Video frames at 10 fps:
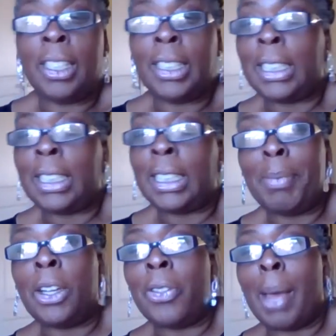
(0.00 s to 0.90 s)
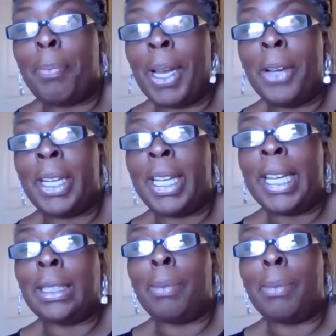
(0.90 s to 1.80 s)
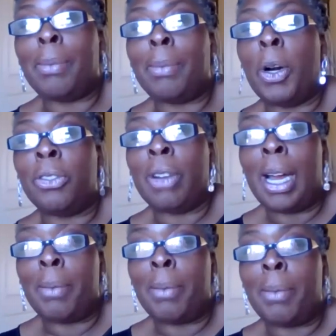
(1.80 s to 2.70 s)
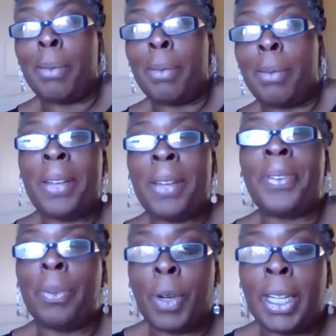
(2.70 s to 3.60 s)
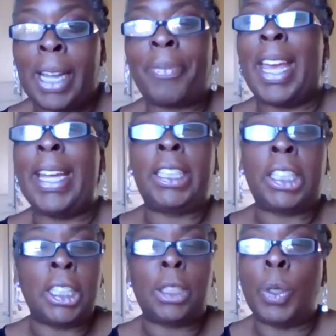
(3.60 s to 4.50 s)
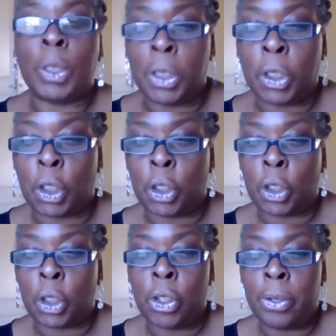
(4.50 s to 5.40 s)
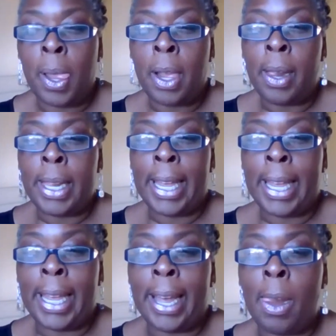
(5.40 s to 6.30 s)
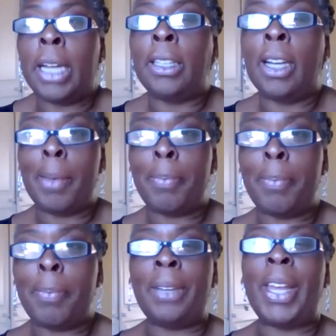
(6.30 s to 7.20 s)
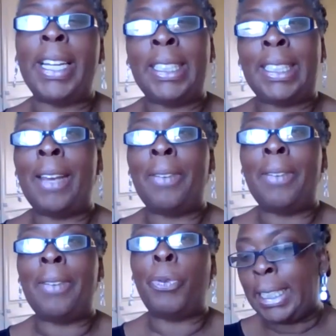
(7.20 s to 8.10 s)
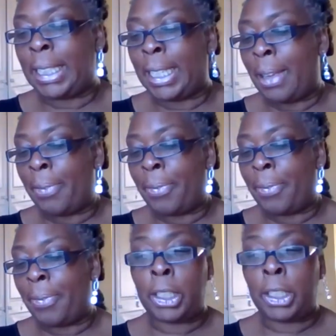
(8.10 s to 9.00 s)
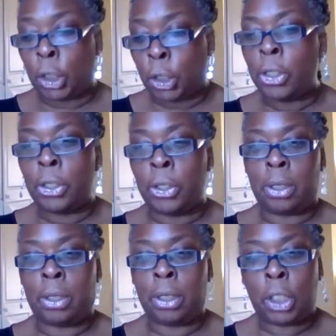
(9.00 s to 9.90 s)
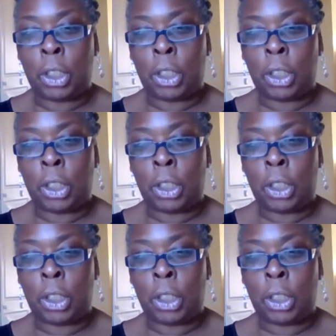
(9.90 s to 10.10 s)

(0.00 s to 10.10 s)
last time I saw that bloke, he had a bottle of rum and a spliff and whatever. It just wasn't true. Yeah. And I believe that in death, we need to give a true,